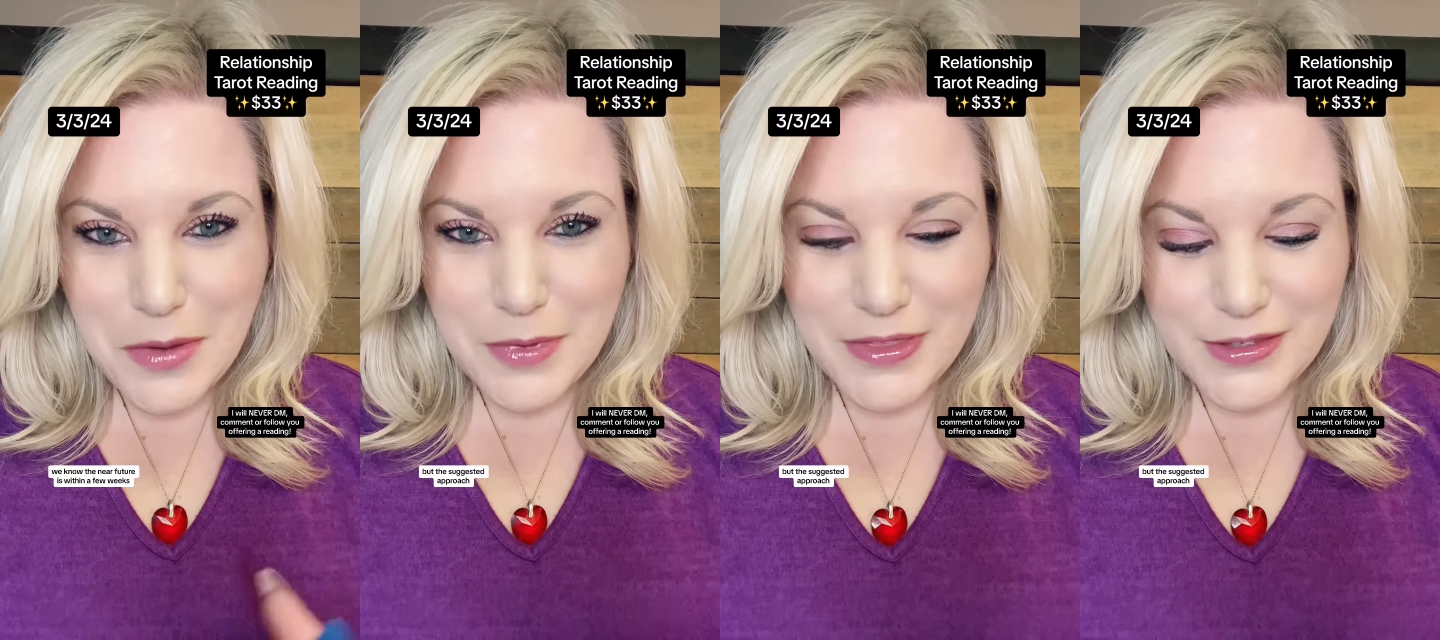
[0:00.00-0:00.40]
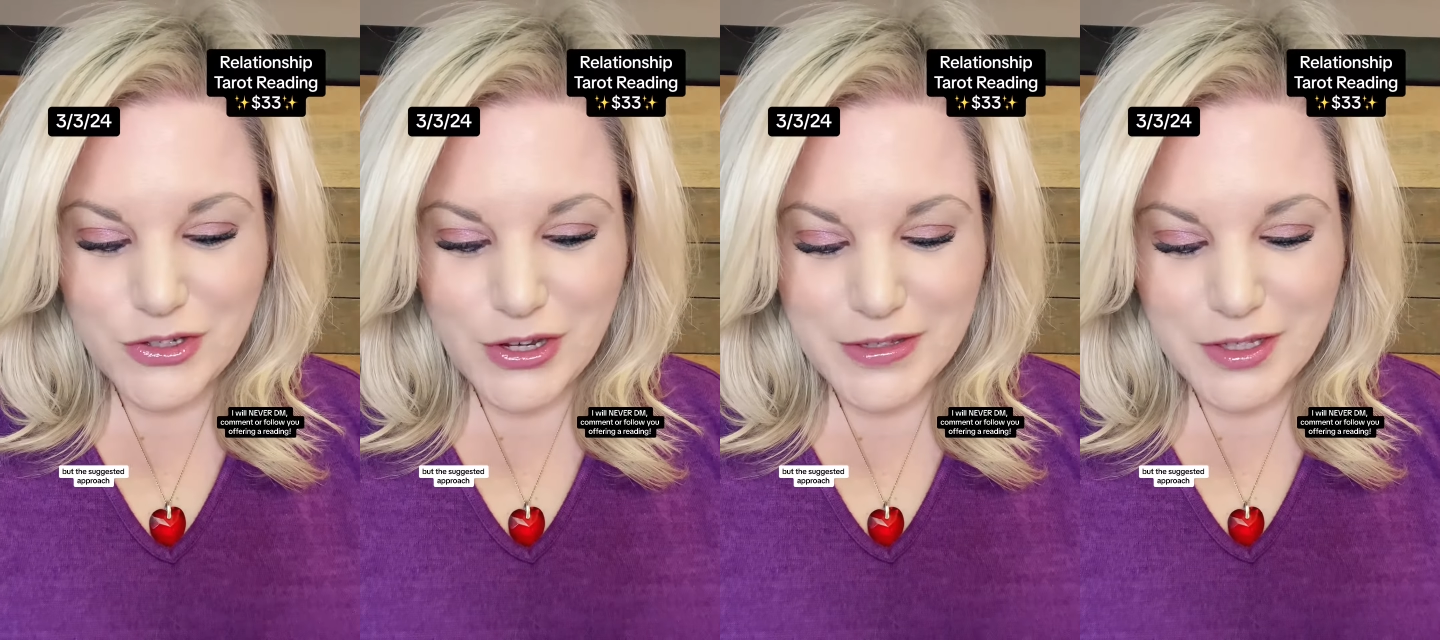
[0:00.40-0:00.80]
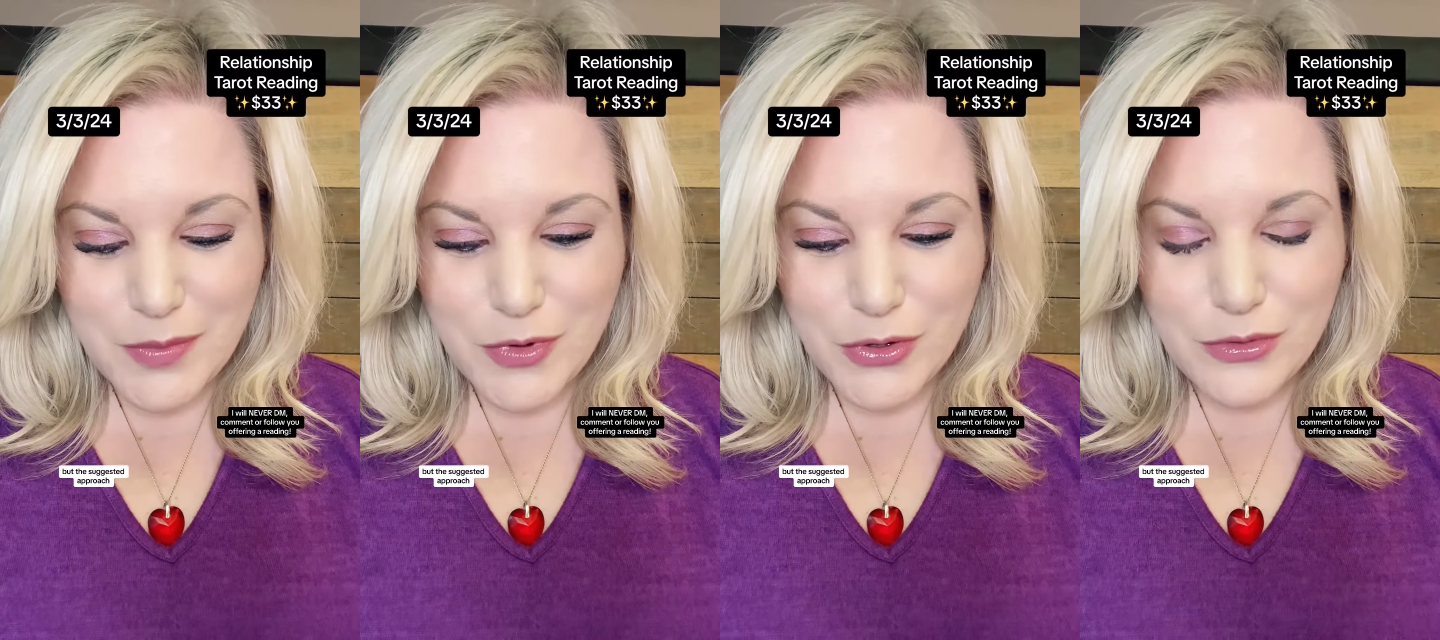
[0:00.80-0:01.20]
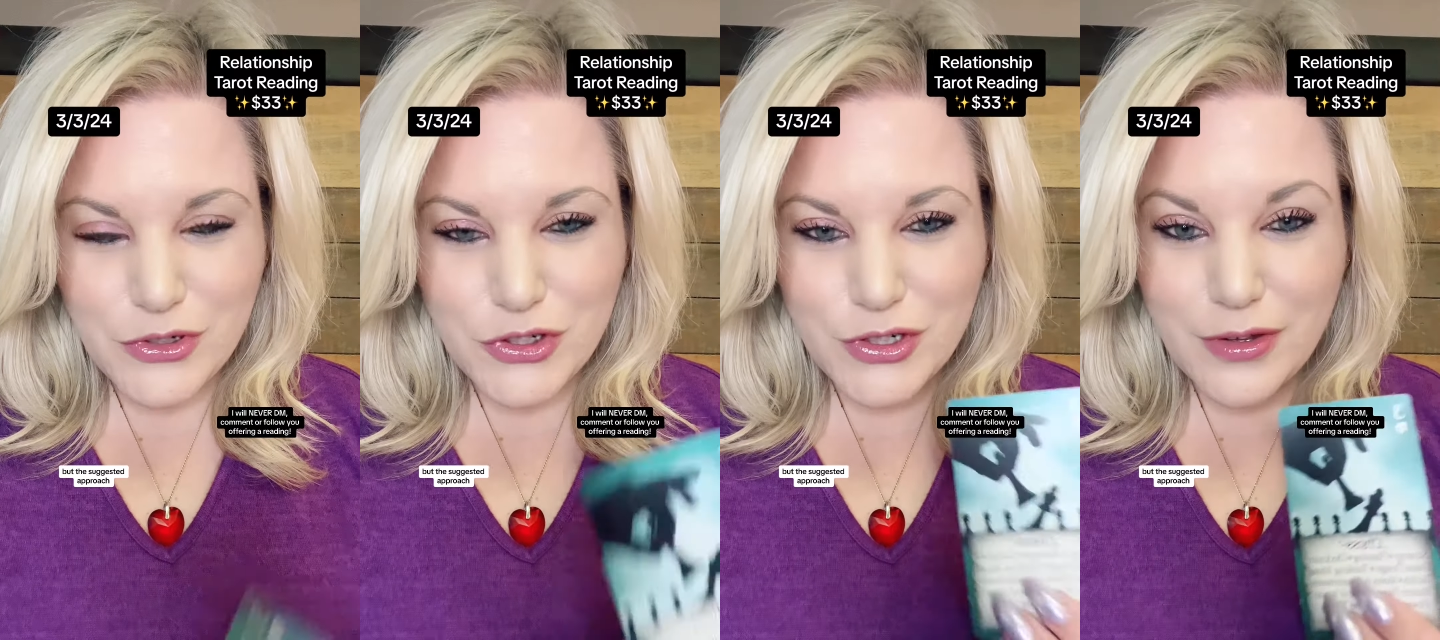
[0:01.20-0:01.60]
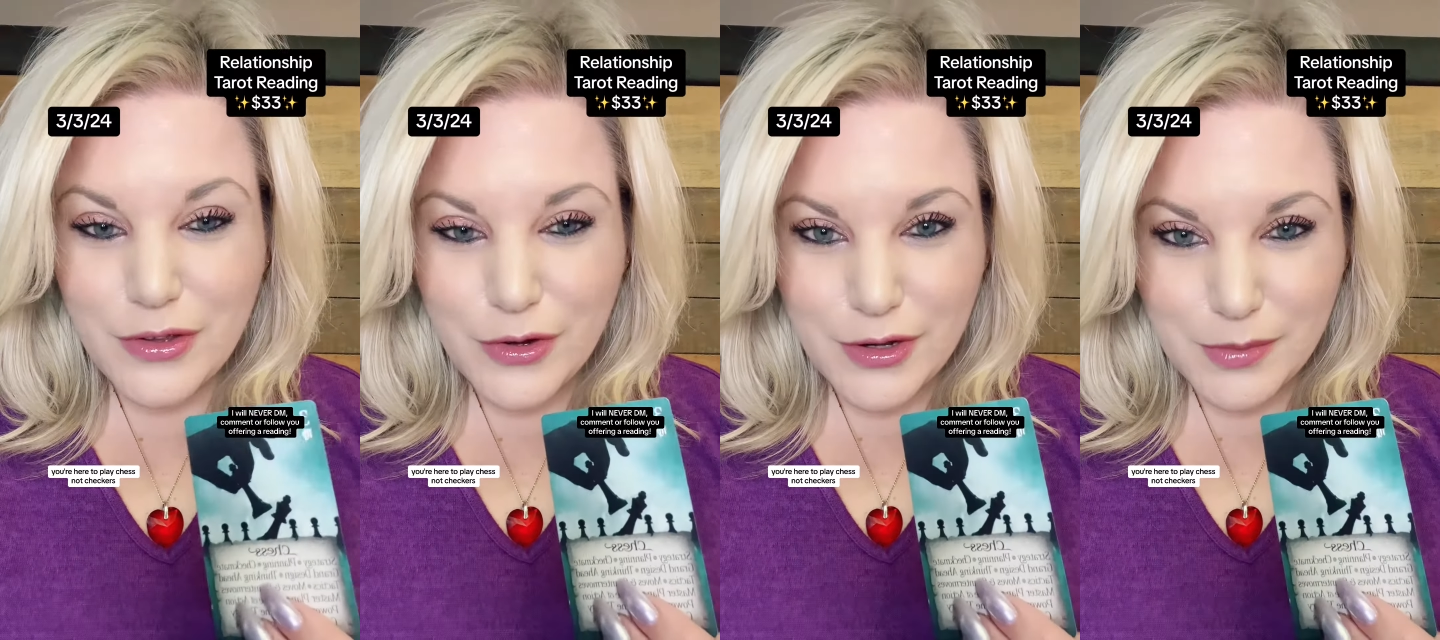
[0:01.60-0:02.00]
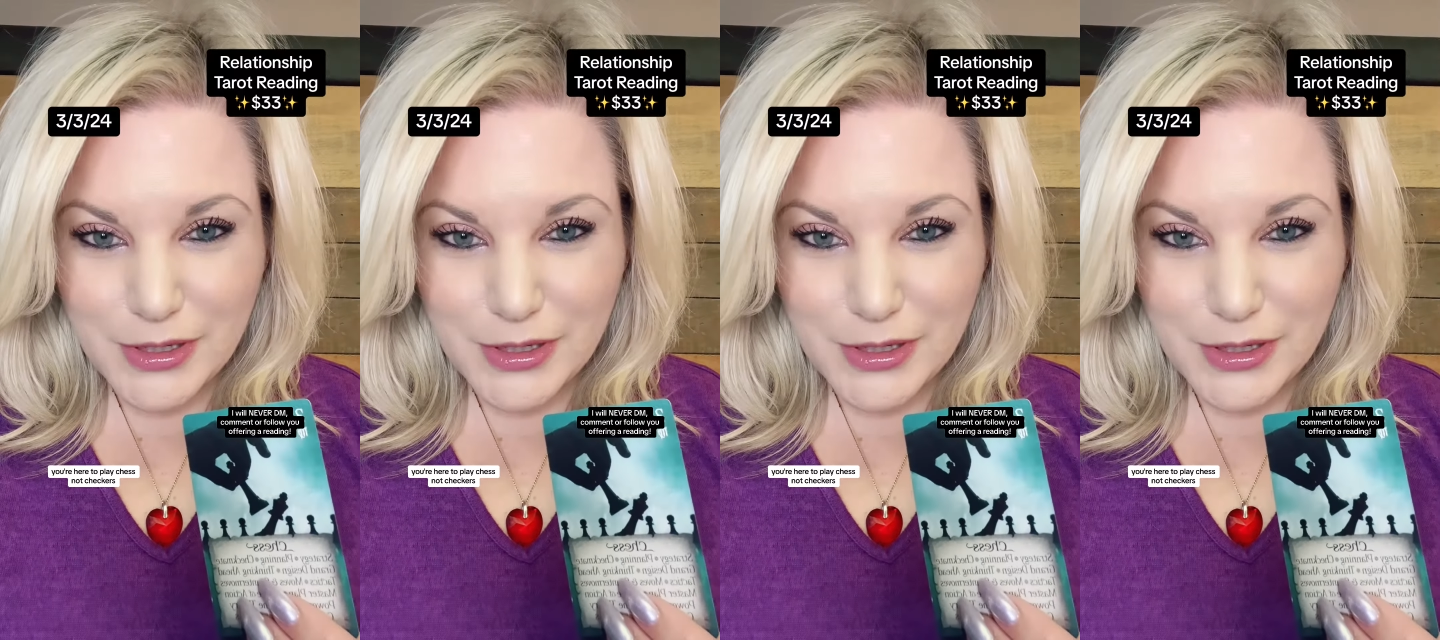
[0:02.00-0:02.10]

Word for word: but the suggested approach, you're here to play